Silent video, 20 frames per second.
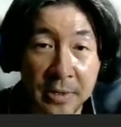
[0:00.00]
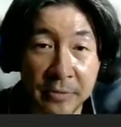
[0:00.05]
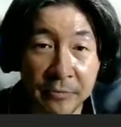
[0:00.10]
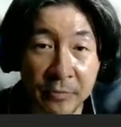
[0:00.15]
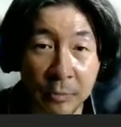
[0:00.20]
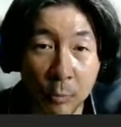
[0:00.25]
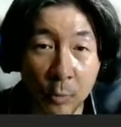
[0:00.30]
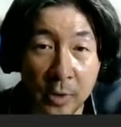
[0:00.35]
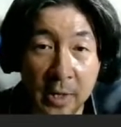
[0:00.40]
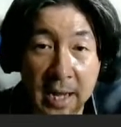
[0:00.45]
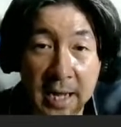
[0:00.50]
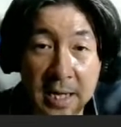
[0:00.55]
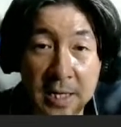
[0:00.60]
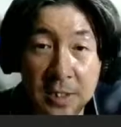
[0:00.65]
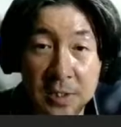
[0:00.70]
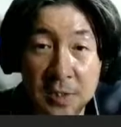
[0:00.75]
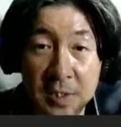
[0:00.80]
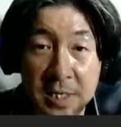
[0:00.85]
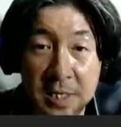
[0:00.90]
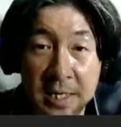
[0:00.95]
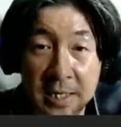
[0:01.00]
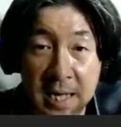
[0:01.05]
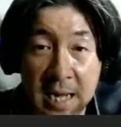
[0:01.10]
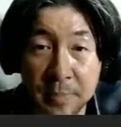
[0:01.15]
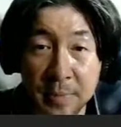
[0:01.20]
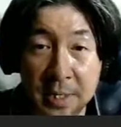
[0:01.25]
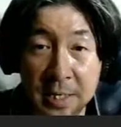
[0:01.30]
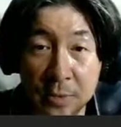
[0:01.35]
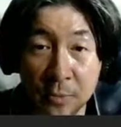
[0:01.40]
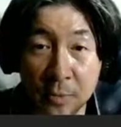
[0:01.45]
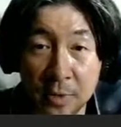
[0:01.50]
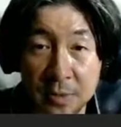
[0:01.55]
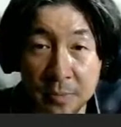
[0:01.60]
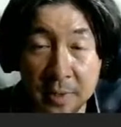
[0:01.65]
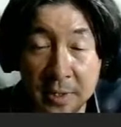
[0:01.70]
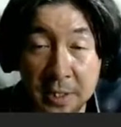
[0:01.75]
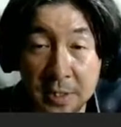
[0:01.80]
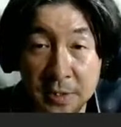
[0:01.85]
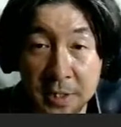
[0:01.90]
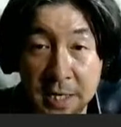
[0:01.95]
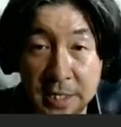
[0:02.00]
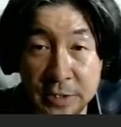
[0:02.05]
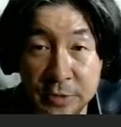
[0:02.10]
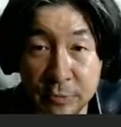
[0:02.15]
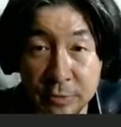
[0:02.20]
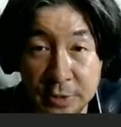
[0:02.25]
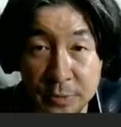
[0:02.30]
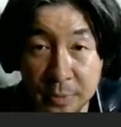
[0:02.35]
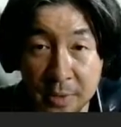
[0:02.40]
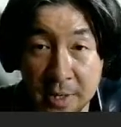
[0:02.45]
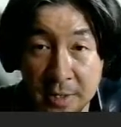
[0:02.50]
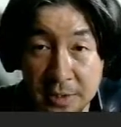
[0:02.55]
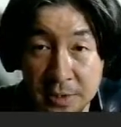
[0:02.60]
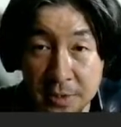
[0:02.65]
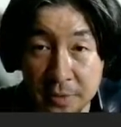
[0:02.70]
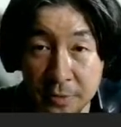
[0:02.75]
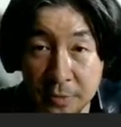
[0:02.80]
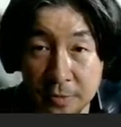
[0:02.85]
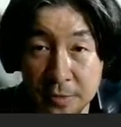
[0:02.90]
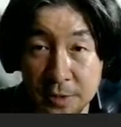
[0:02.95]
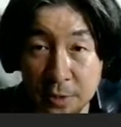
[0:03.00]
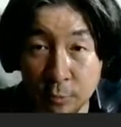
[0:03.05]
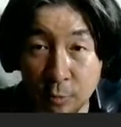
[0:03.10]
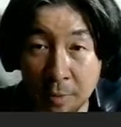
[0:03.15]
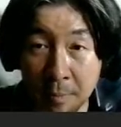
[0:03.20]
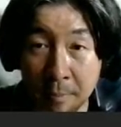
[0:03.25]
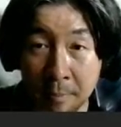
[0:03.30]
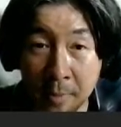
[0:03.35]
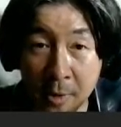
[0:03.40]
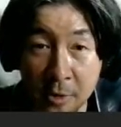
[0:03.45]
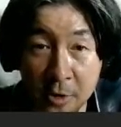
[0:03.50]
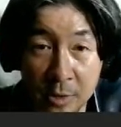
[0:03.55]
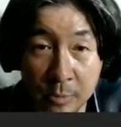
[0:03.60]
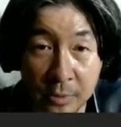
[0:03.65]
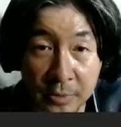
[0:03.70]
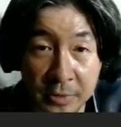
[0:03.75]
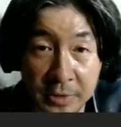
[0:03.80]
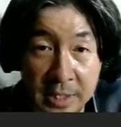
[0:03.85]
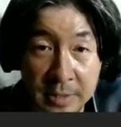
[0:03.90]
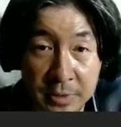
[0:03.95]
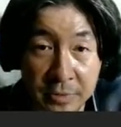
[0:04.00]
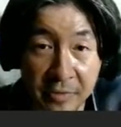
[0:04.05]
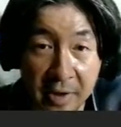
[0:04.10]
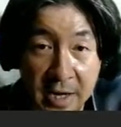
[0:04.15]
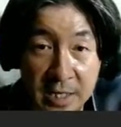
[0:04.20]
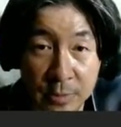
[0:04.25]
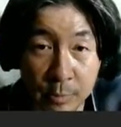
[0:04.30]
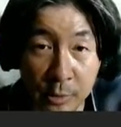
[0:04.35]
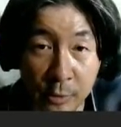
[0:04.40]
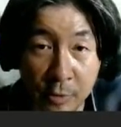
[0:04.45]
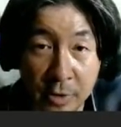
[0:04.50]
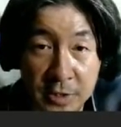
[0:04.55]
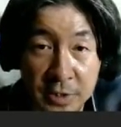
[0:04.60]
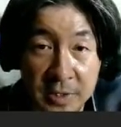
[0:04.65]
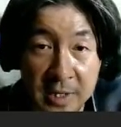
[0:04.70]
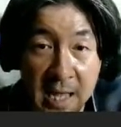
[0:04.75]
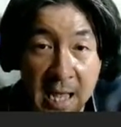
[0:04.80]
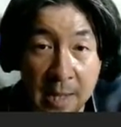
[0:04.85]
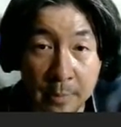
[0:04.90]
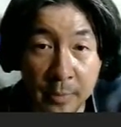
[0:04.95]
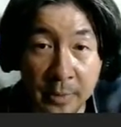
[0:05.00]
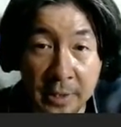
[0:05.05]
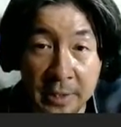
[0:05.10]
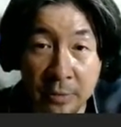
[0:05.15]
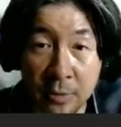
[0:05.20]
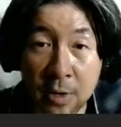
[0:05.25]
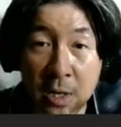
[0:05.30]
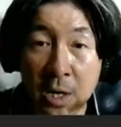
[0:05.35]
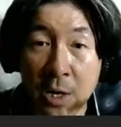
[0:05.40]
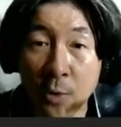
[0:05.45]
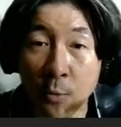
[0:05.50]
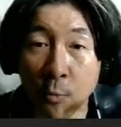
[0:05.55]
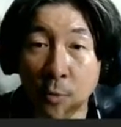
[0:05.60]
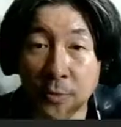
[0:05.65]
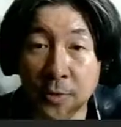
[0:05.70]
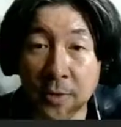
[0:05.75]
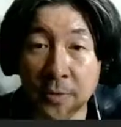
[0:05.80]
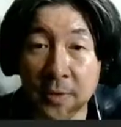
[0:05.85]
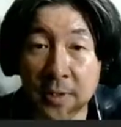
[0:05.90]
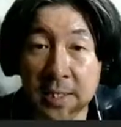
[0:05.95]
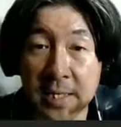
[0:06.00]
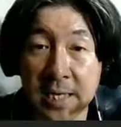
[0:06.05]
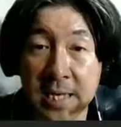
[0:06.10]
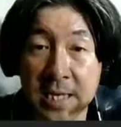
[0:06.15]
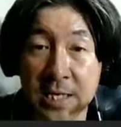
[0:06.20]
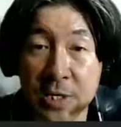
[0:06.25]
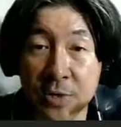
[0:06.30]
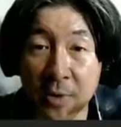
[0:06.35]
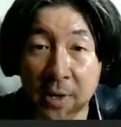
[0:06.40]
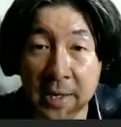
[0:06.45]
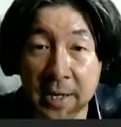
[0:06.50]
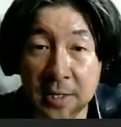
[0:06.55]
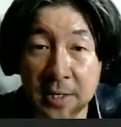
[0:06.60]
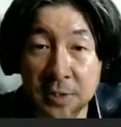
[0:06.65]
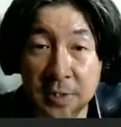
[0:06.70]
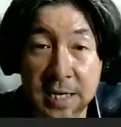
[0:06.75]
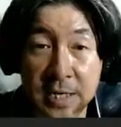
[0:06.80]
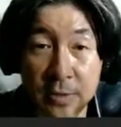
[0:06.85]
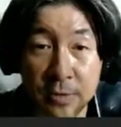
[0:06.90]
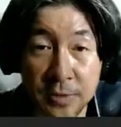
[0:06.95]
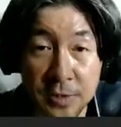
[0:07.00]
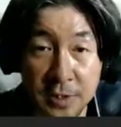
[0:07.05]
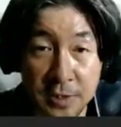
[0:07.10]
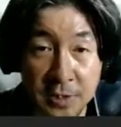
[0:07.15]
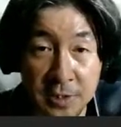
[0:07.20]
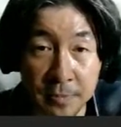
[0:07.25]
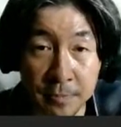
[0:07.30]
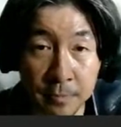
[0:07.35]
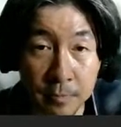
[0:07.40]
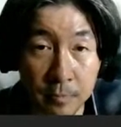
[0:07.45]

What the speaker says: From what I can see in APD1's meditation response, there is a remarkable depth of exploration happening within the EQIS ecosystem.